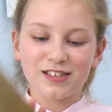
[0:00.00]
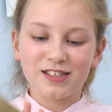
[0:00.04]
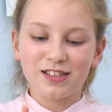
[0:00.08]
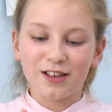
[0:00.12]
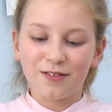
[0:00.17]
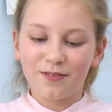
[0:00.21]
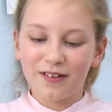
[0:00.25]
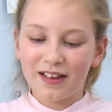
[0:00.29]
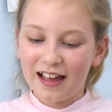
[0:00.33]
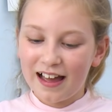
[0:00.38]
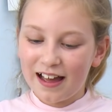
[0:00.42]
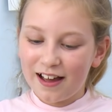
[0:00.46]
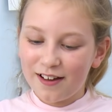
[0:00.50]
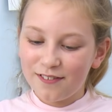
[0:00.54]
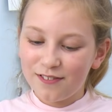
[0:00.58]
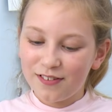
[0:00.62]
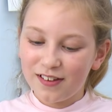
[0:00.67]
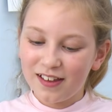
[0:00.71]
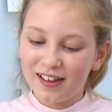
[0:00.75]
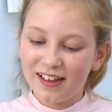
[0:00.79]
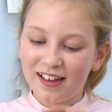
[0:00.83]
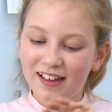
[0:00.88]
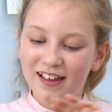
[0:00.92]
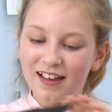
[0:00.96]
so we have
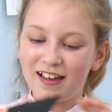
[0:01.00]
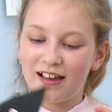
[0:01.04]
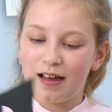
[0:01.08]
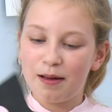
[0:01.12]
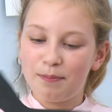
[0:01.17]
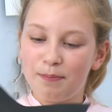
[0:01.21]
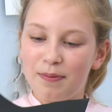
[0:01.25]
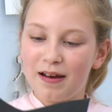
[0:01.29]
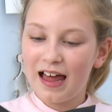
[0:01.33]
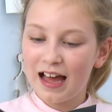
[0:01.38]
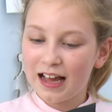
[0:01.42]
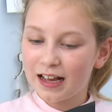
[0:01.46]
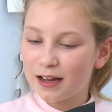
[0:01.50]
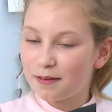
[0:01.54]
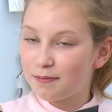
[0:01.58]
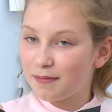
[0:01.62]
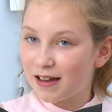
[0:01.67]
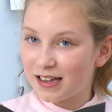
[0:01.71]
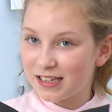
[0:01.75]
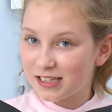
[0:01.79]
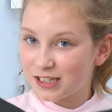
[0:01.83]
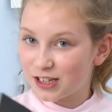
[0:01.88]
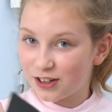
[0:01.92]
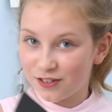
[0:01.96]
here a black
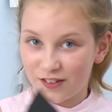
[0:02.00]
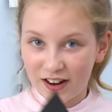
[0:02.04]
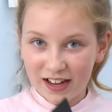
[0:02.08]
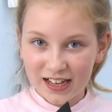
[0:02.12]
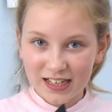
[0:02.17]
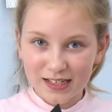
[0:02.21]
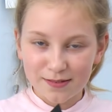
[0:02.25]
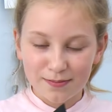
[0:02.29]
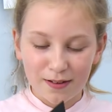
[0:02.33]
masquerade